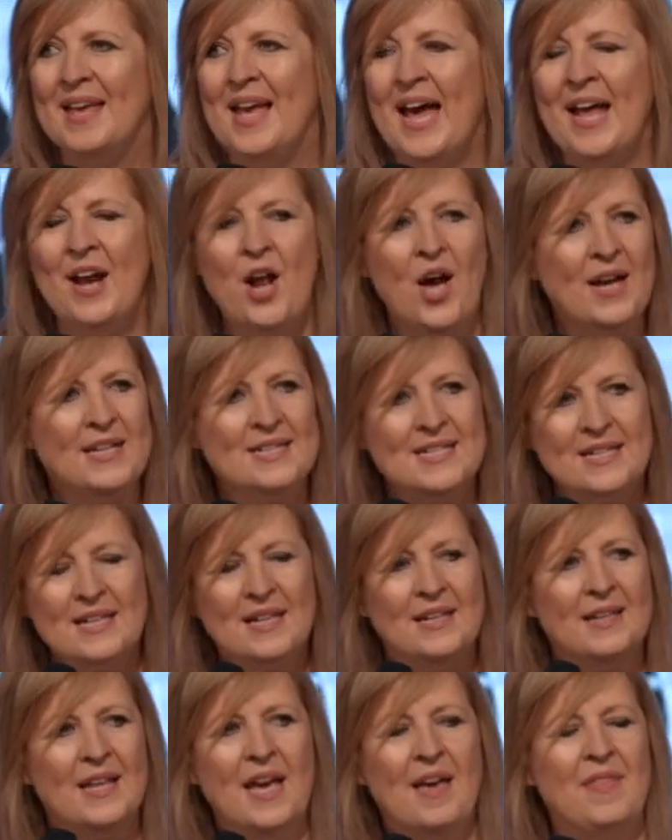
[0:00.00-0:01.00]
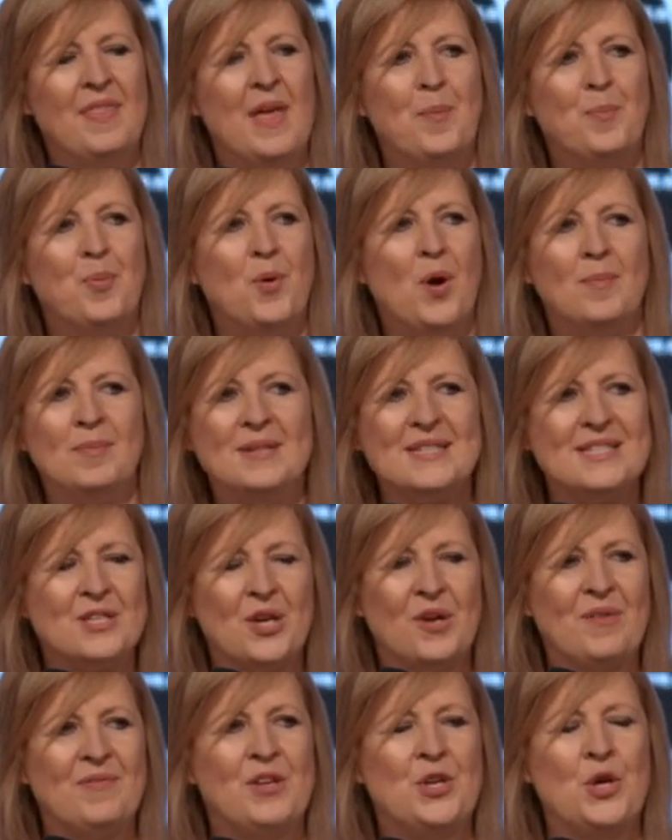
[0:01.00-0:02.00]
And I declare that promise
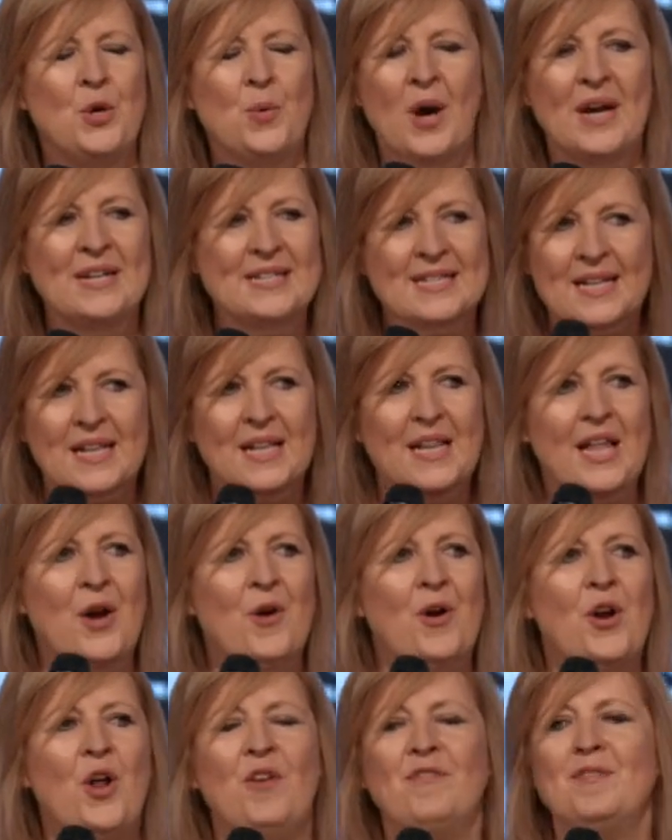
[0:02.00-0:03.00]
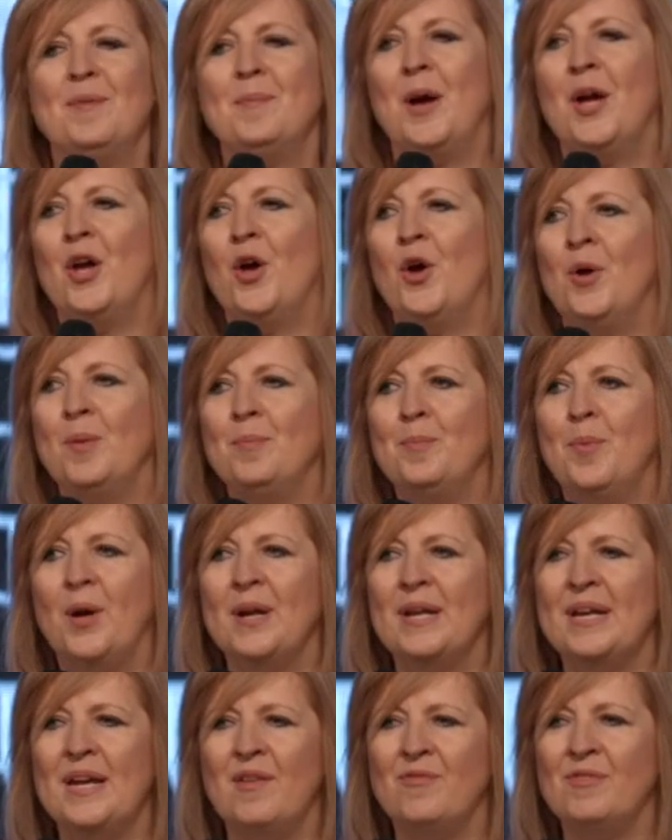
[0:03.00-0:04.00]
over you. I declare it over my own
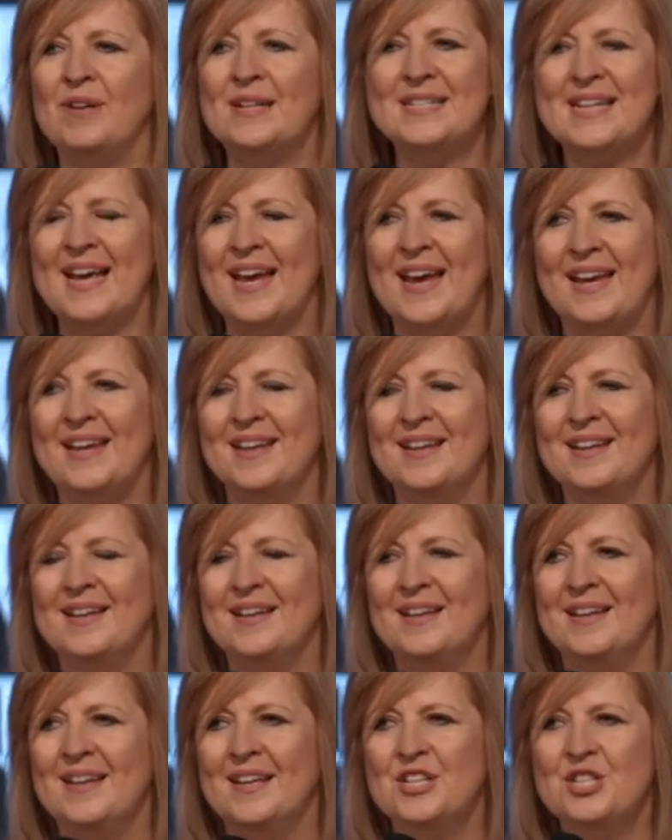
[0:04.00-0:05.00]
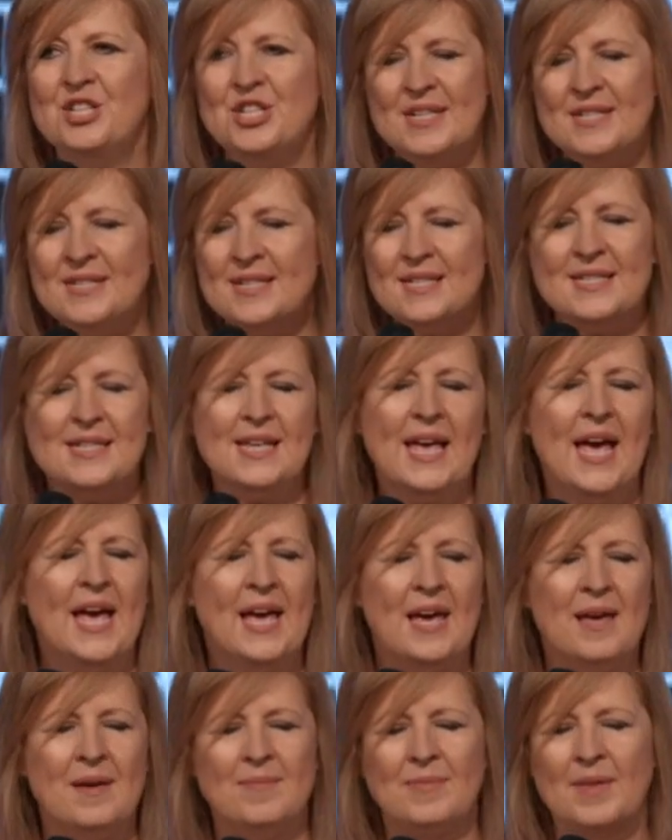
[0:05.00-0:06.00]
body every day. Jesus
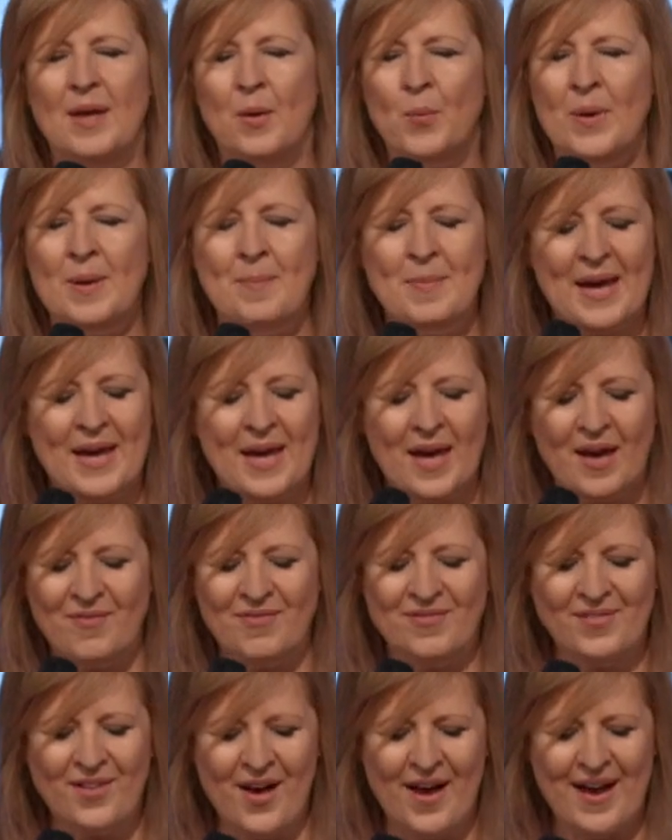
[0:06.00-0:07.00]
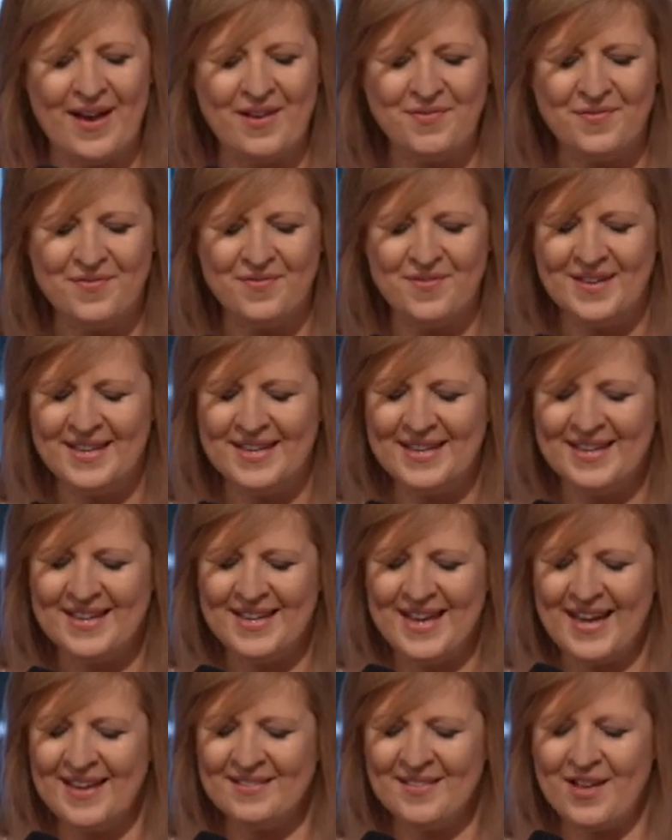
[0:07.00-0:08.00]
came that we may have life
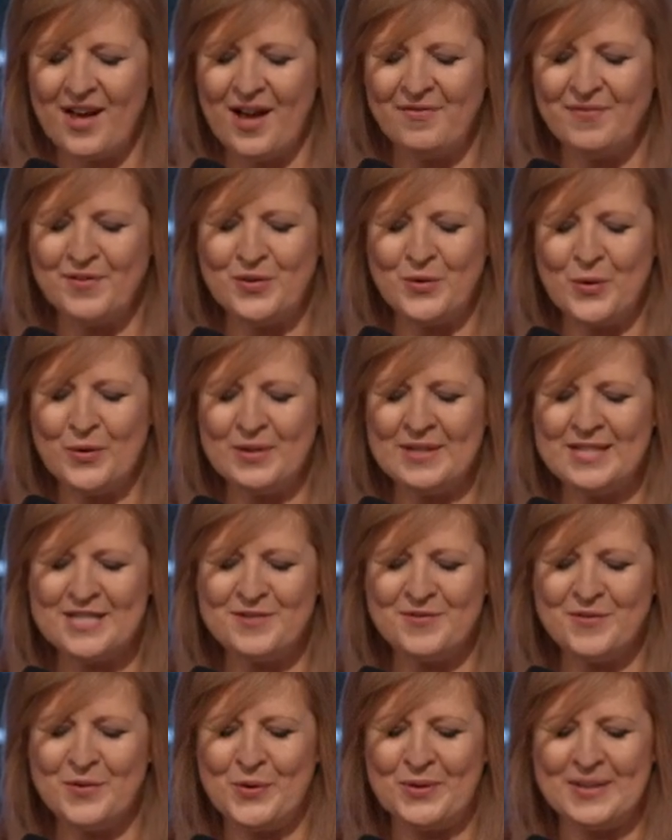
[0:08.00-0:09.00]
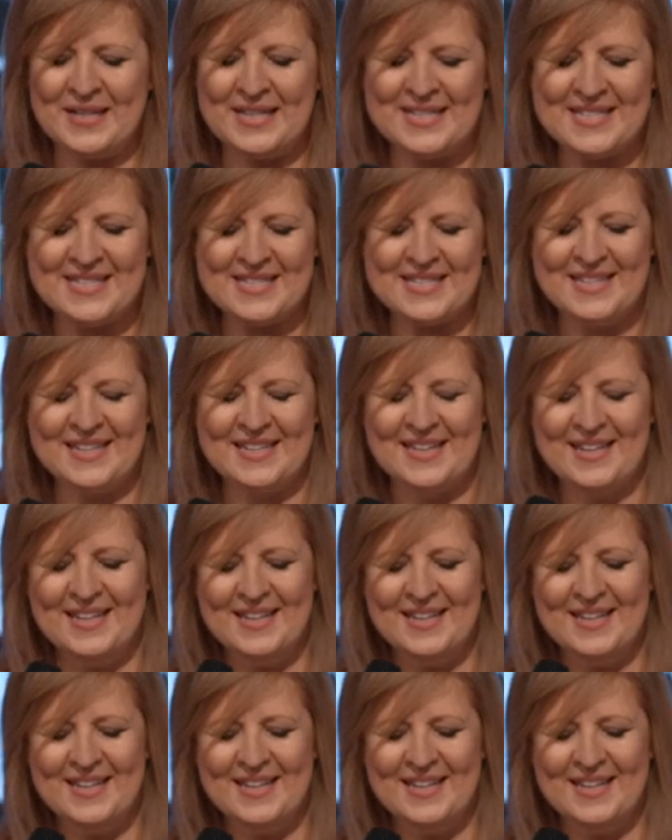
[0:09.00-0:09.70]
and life in all its fullness.